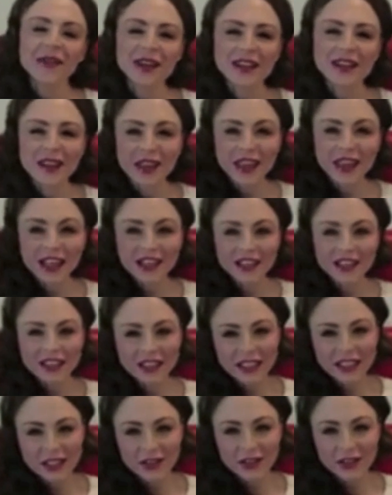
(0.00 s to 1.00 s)
Well, the theater
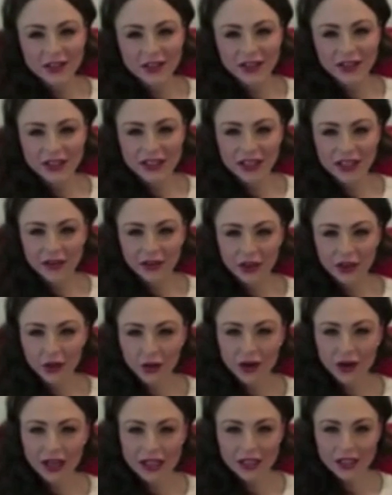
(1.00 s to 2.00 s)
district is here in New
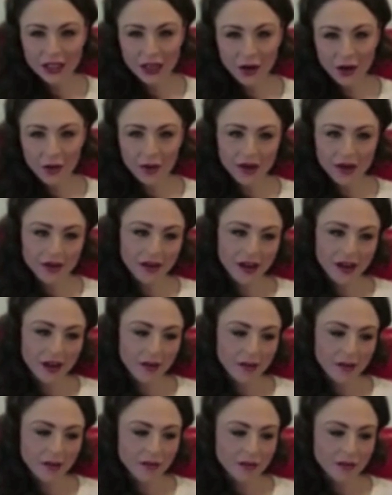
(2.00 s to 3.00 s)
York, as you know,
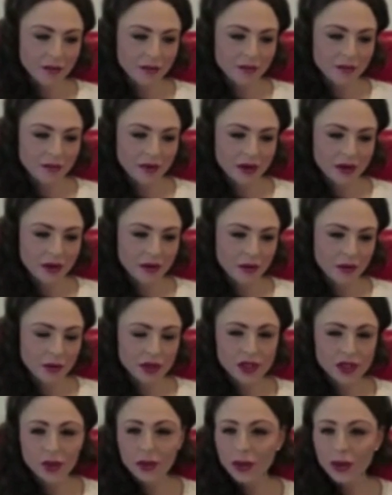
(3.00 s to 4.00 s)
and
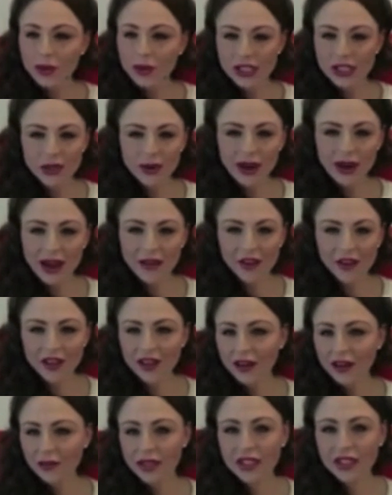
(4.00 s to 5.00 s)
we're so lucky to have
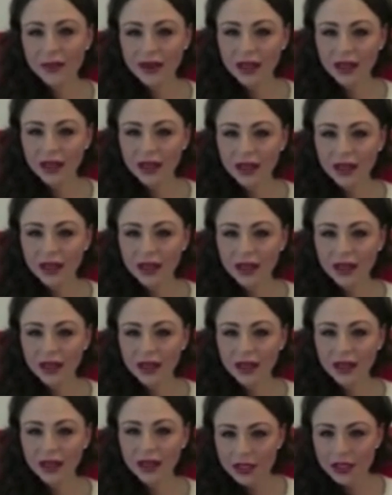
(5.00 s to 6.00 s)
it. We spend a lot of
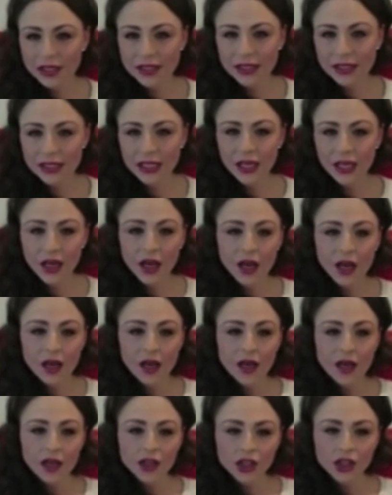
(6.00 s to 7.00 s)
time going to see
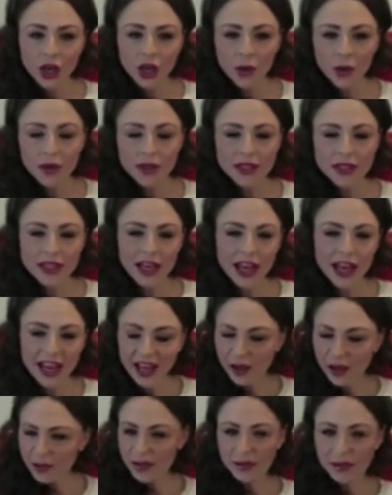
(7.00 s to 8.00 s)
shows, and that
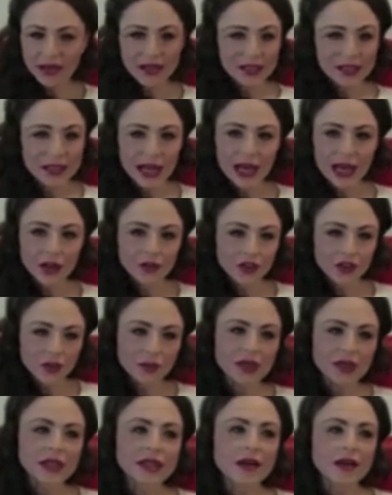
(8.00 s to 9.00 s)
helps me as an actress
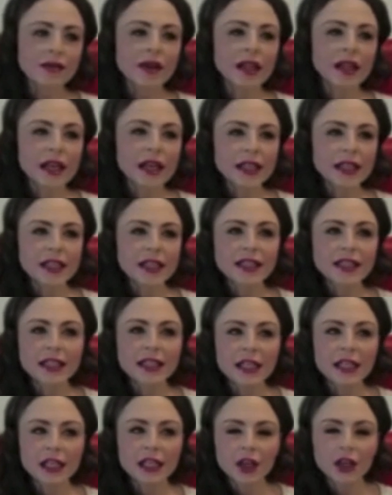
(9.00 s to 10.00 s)
because I really get to
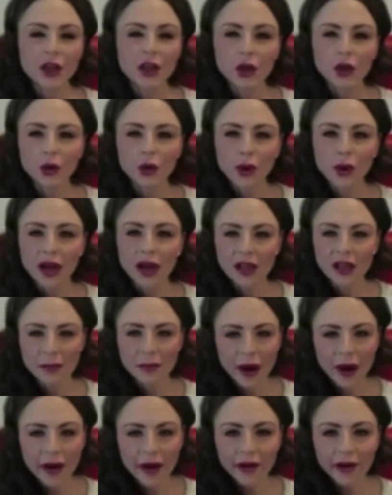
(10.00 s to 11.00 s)
see who I
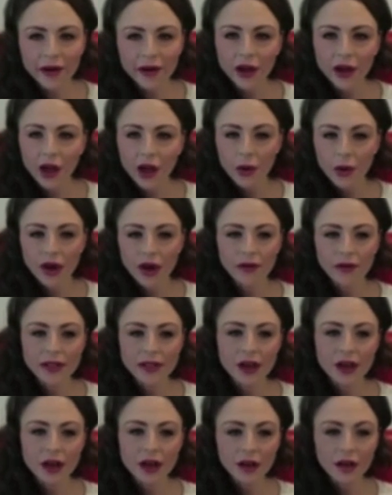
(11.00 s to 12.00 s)
admire, whether
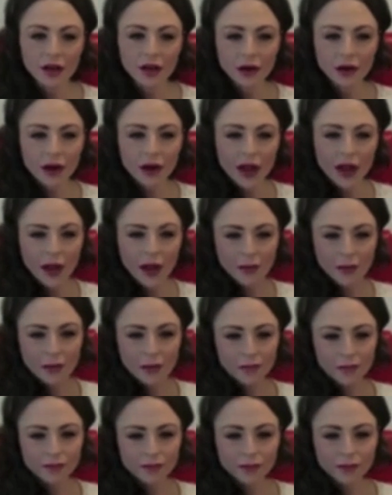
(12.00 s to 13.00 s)
it's on
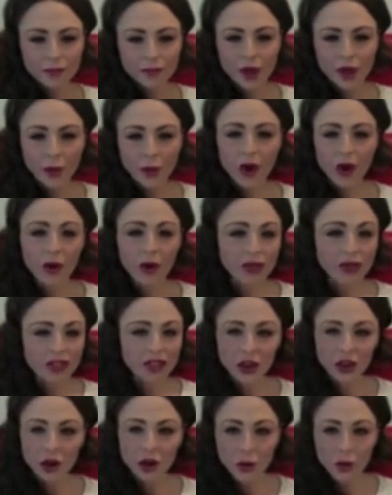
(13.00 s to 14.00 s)
a
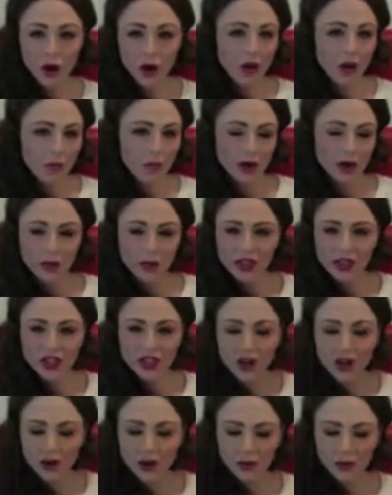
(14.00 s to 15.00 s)
Broadway show, off-Broadway
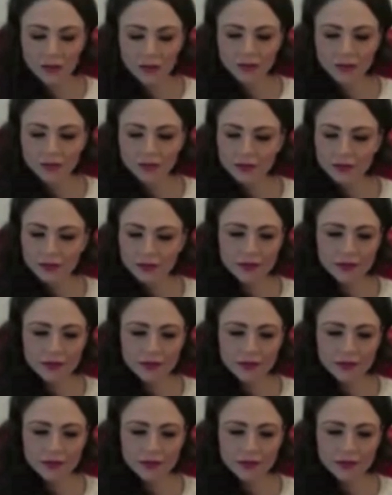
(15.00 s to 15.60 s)
show,